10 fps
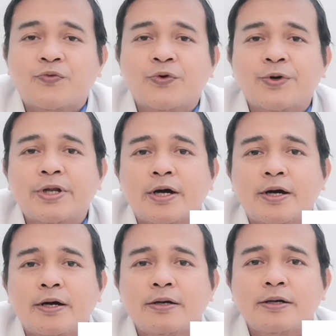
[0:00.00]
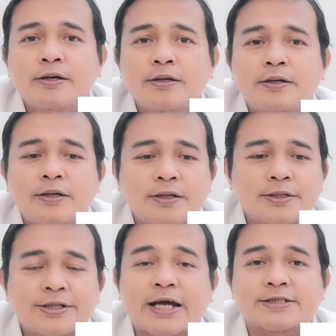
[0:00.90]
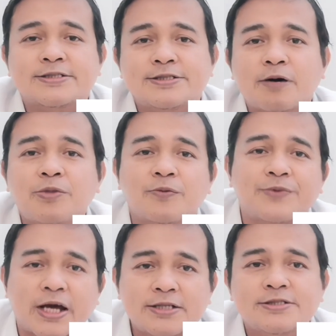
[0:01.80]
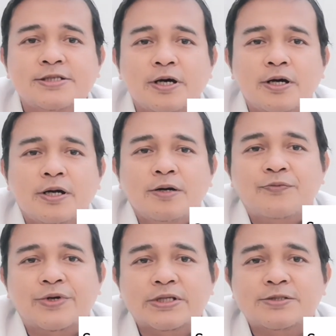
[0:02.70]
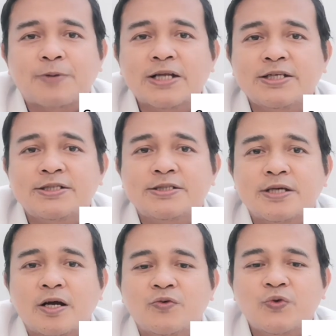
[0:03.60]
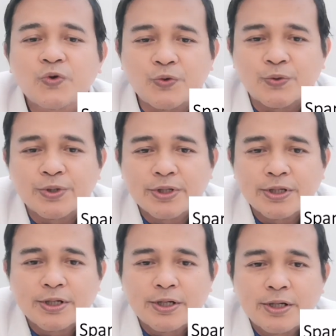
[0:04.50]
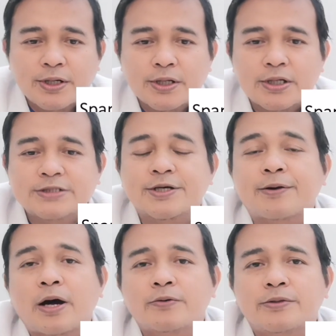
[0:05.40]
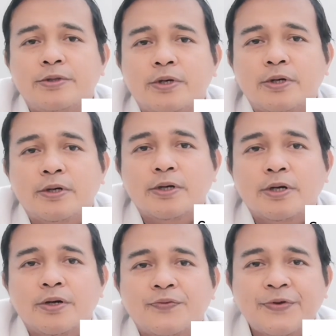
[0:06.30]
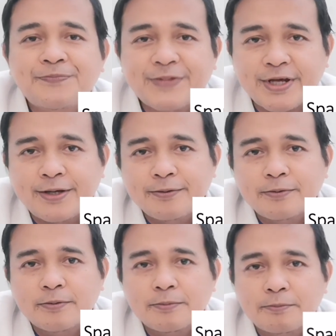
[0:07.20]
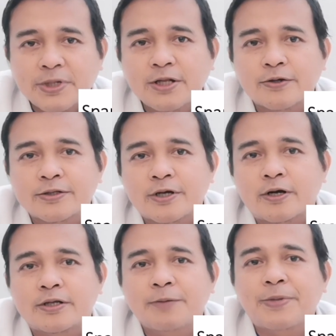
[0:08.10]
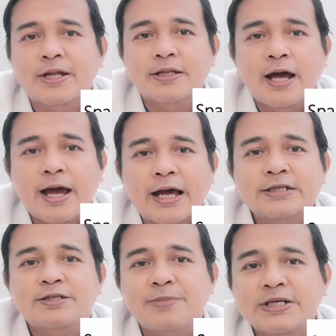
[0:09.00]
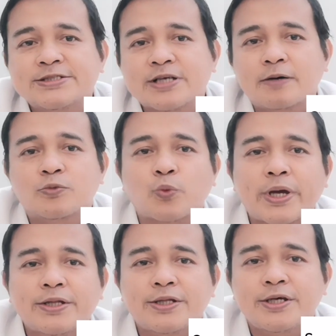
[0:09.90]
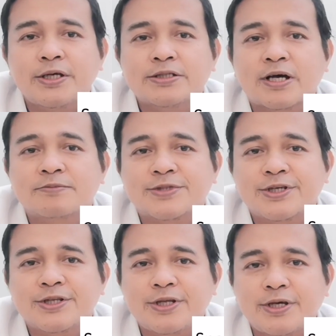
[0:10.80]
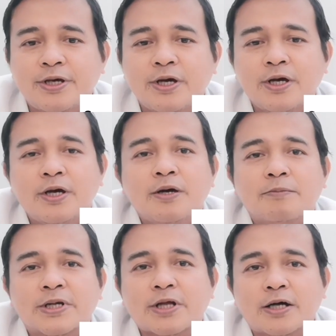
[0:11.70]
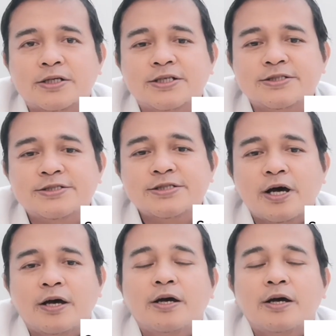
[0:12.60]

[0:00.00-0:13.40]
For the deaths, number of deaths for the Spanish flu is around 50 million. There are different estimates, some 20, some 30, but others